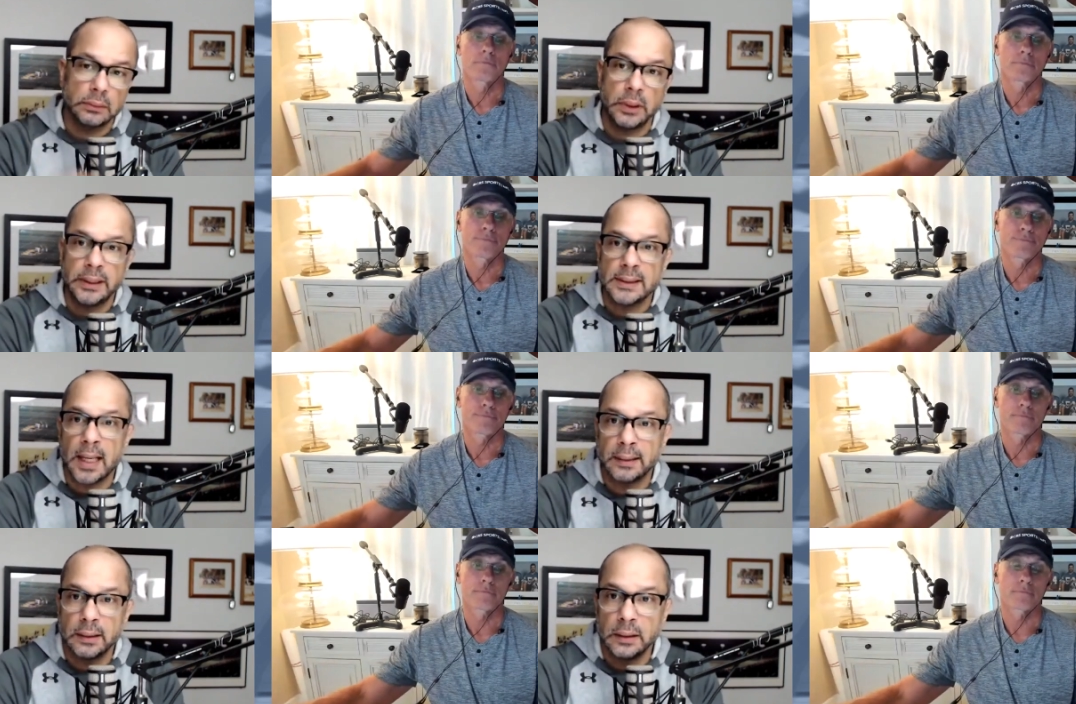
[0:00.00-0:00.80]

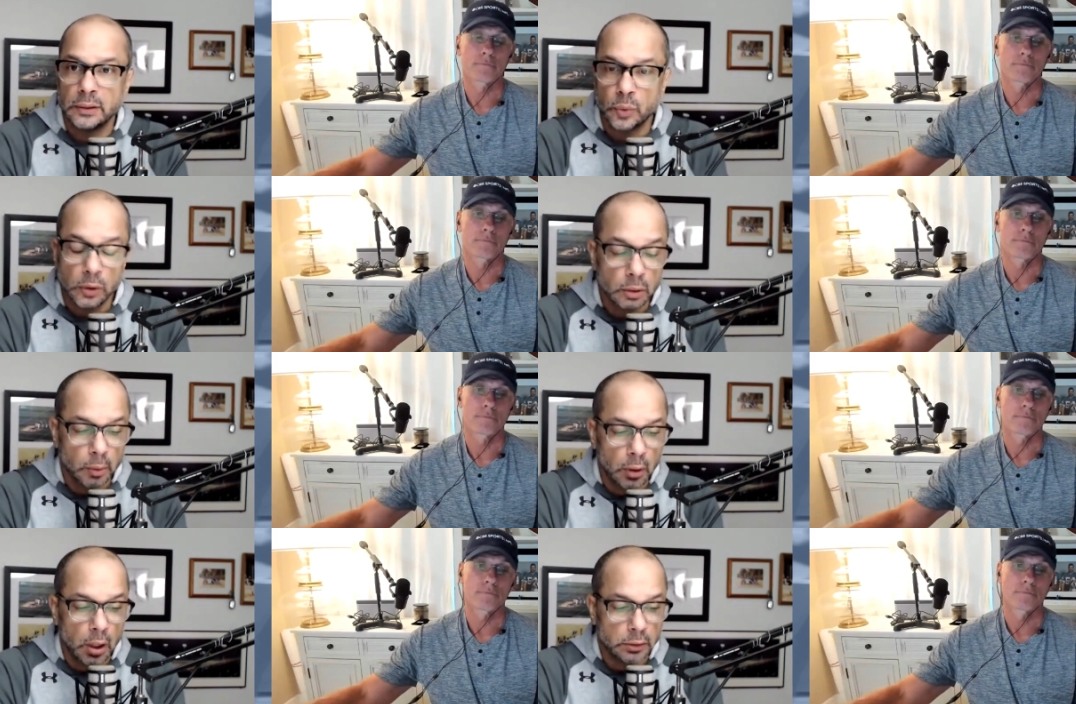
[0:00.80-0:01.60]
Speaker 1: not the short-term
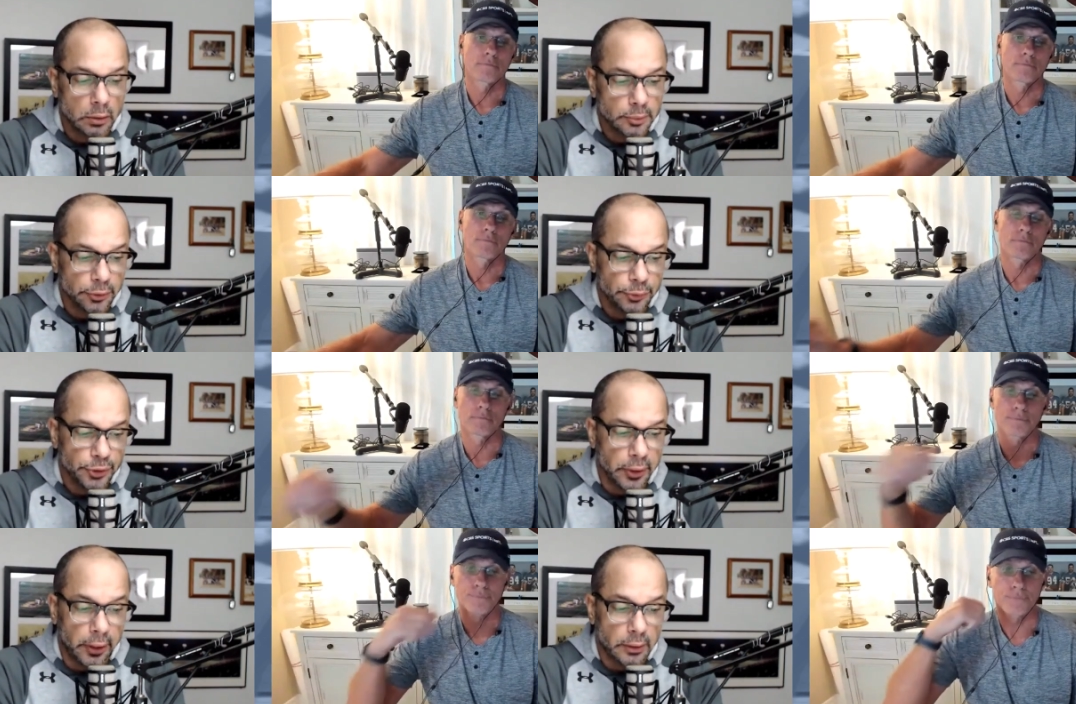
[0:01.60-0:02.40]
or long-term
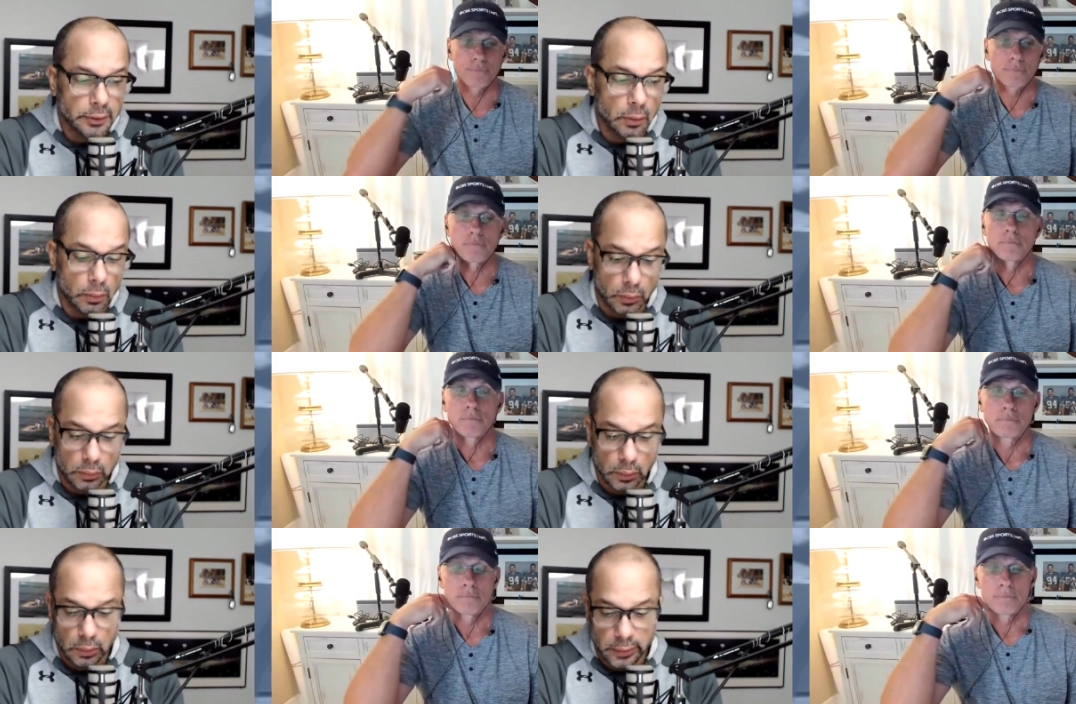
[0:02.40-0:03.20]
solution there. So
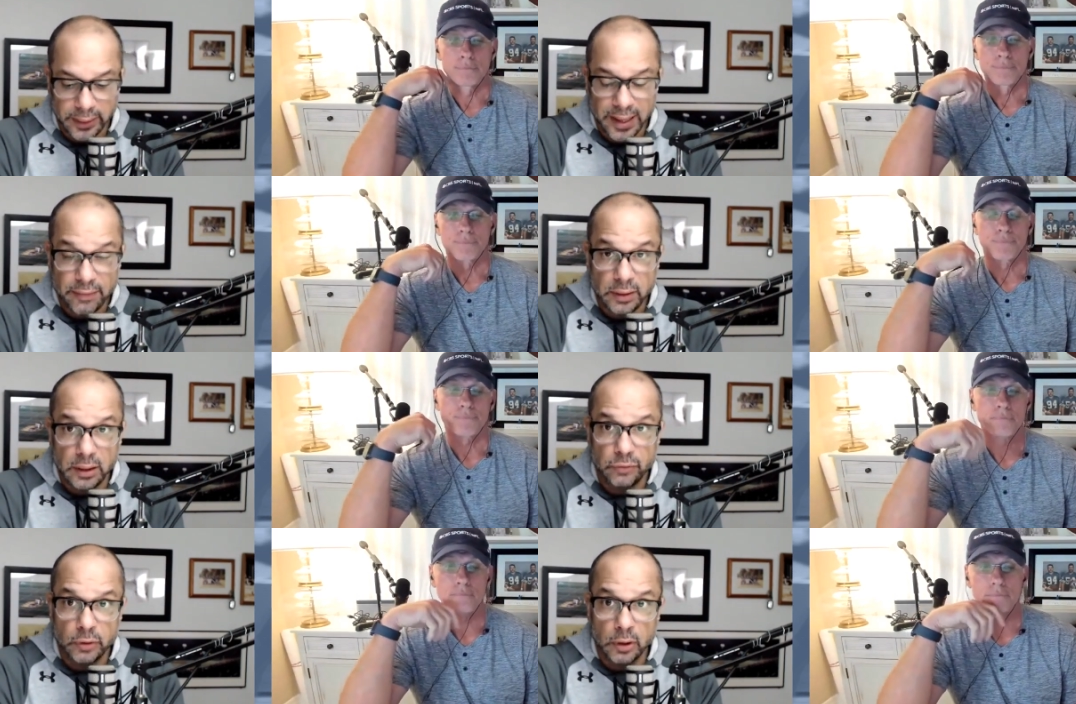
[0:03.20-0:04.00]
they have a
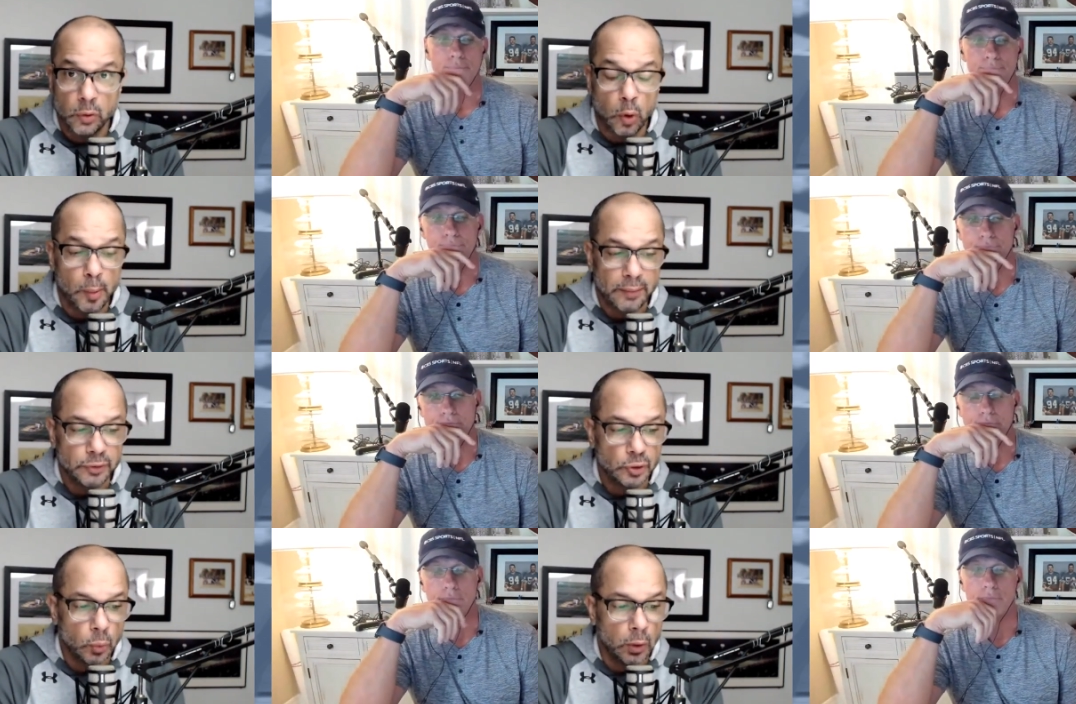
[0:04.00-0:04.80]
need for another quarterback for
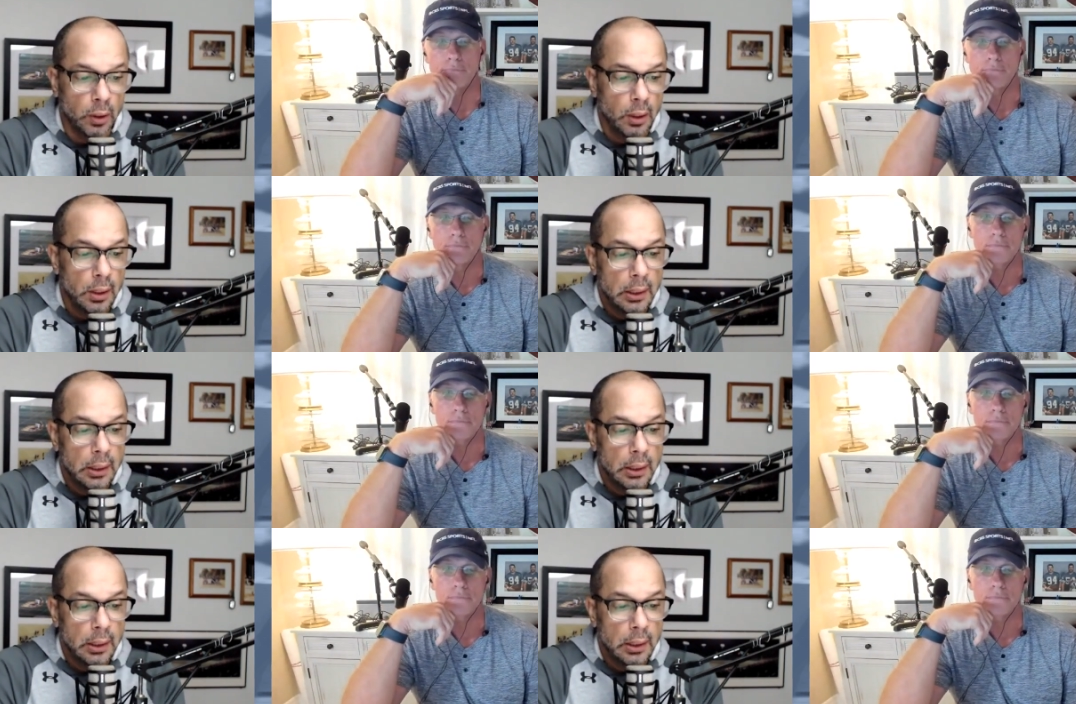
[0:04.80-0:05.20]
sure.